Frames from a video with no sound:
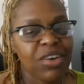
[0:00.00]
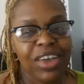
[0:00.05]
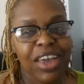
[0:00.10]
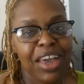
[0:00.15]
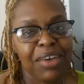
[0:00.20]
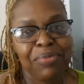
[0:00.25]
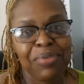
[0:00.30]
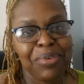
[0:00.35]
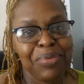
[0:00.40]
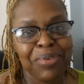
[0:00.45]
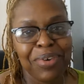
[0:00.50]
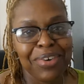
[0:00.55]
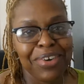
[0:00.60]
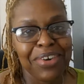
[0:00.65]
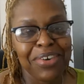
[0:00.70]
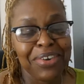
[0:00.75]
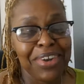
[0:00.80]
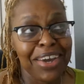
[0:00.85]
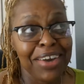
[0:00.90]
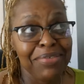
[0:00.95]
Okay, we
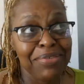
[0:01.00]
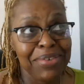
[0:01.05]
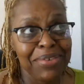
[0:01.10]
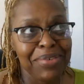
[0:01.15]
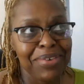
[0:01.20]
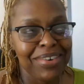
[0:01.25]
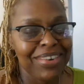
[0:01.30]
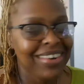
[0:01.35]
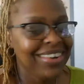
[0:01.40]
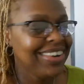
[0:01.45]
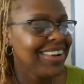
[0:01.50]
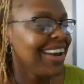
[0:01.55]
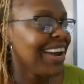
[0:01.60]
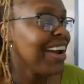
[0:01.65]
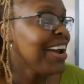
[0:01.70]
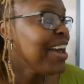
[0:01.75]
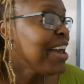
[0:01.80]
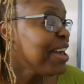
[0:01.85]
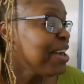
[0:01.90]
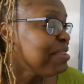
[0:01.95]
won't go there. We won't go there.
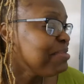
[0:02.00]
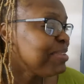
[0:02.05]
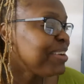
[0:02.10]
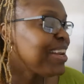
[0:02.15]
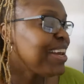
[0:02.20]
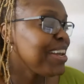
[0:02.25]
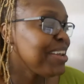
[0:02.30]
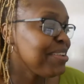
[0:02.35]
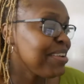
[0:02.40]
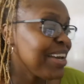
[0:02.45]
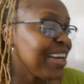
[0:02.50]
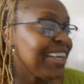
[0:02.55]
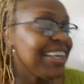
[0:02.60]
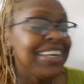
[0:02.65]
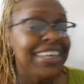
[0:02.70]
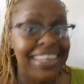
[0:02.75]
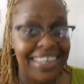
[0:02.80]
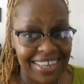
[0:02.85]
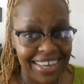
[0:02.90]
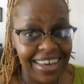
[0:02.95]
But
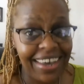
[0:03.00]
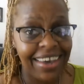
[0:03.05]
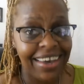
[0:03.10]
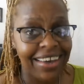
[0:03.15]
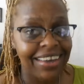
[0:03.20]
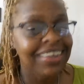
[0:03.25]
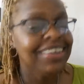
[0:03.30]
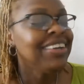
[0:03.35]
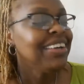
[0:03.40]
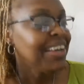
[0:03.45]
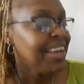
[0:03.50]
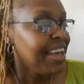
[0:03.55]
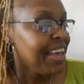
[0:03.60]
anyway, yeah.